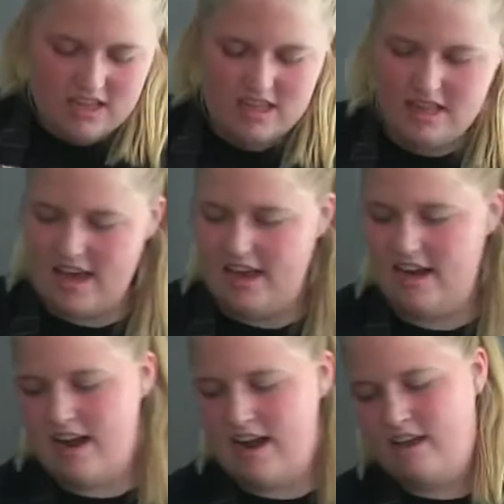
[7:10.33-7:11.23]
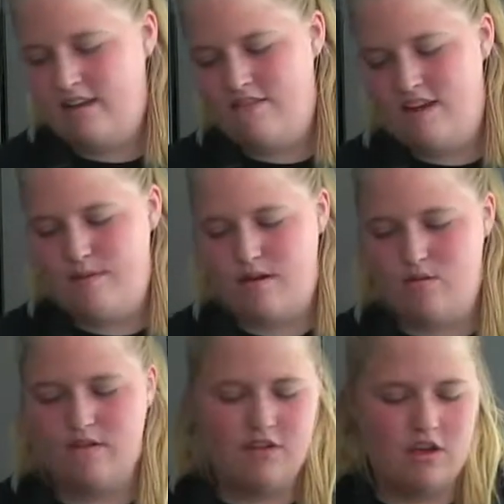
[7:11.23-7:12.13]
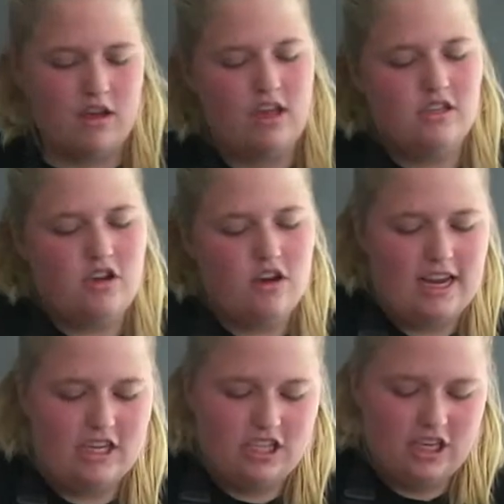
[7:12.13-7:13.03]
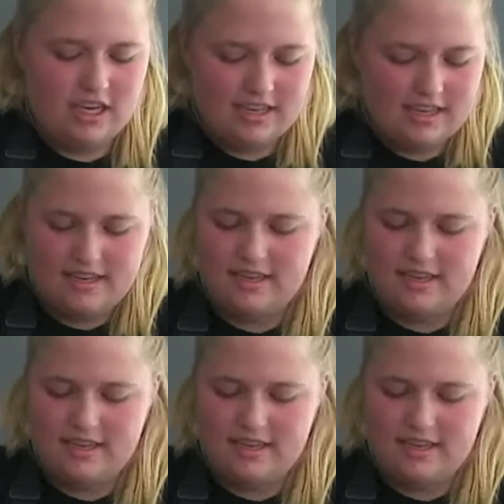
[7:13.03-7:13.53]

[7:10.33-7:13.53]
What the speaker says: And then I can fit about 12 cookies on a sheet.